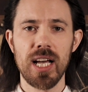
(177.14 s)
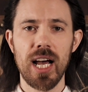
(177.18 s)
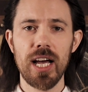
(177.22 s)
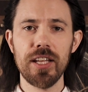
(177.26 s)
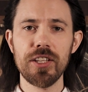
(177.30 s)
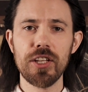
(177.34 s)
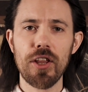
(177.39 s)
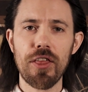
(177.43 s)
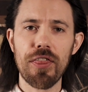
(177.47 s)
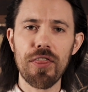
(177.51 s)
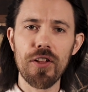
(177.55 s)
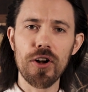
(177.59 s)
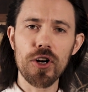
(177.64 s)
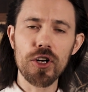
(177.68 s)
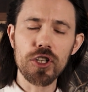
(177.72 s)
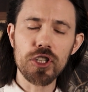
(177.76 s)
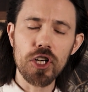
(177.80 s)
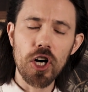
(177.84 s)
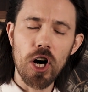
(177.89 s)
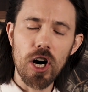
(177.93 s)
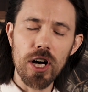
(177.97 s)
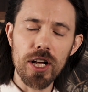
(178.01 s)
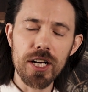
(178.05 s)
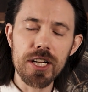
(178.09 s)
And the third
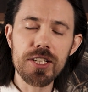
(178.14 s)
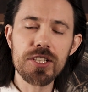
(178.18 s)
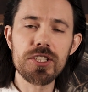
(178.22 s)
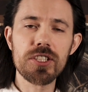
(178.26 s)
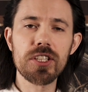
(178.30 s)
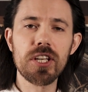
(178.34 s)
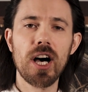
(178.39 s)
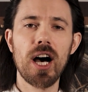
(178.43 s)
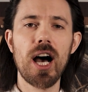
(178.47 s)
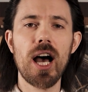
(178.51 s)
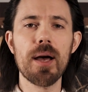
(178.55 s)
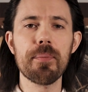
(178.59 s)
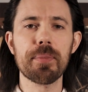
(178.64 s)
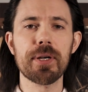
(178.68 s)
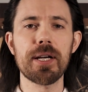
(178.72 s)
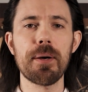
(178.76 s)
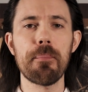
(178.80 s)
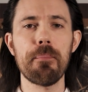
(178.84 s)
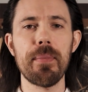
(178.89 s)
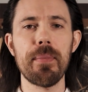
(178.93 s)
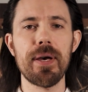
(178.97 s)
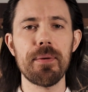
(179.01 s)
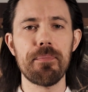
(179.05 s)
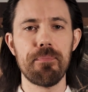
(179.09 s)
con is time
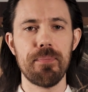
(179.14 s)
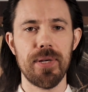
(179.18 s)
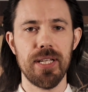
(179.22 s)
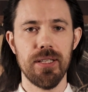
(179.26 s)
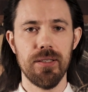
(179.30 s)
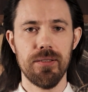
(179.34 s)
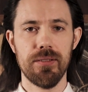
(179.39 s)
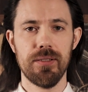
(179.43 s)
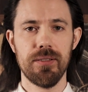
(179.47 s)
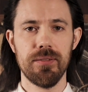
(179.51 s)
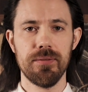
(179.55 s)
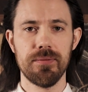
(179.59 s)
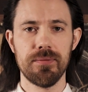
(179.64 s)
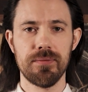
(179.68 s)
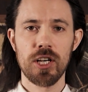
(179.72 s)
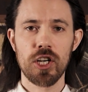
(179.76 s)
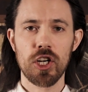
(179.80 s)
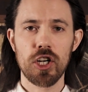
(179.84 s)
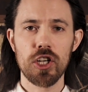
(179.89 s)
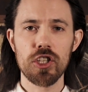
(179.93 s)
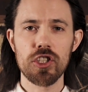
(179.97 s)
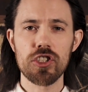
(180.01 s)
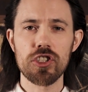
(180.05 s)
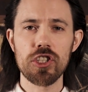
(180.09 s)
commitment.
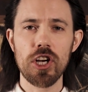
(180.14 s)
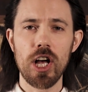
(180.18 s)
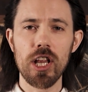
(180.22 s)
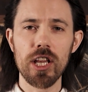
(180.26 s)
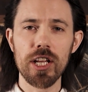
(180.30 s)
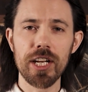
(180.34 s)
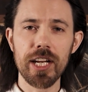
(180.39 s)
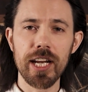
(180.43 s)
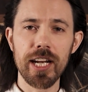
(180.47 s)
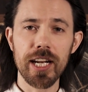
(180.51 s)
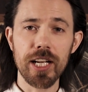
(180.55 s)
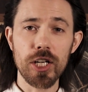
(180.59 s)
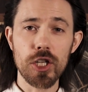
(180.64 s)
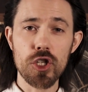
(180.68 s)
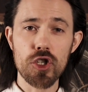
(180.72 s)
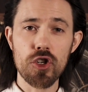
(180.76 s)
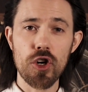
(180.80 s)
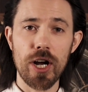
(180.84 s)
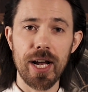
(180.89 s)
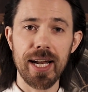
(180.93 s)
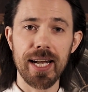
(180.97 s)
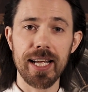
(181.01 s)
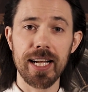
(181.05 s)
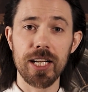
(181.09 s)
Consolidating
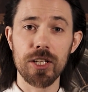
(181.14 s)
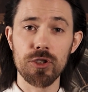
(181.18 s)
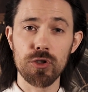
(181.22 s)
training